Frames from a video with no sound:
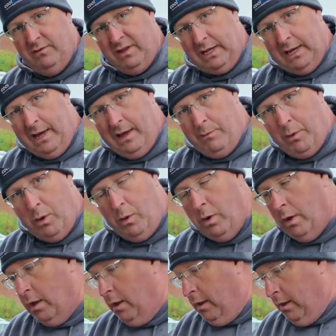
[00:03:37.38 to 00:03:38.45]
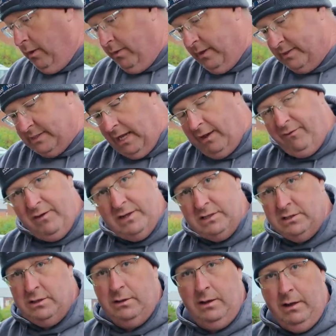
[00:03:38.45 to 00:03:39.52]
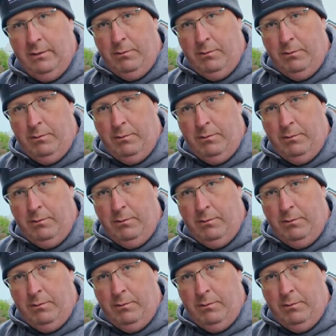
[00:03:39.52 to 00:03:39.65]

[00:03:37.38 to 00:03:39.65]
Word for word: of the cable. The safest